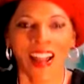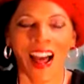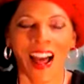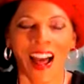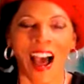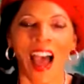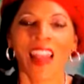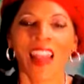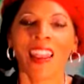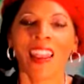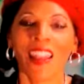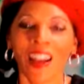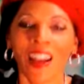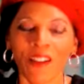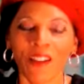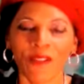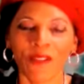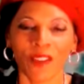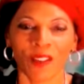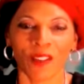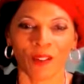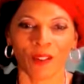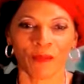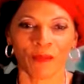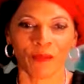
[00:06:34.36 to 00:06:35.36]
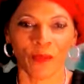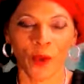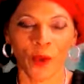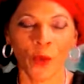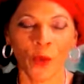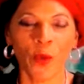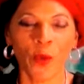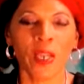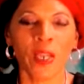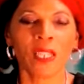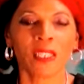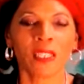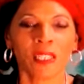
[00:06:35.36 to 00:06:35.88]
I love you
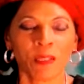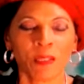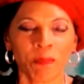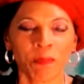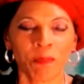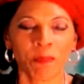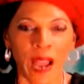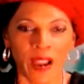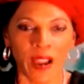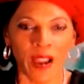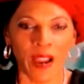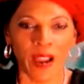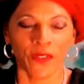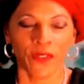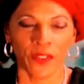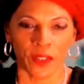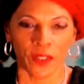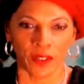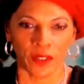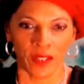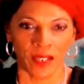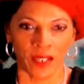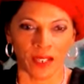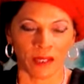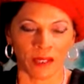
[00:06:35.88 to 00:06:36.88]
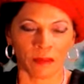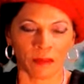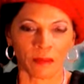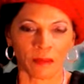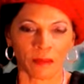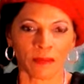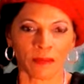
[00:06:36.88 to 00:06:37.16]
respectfully.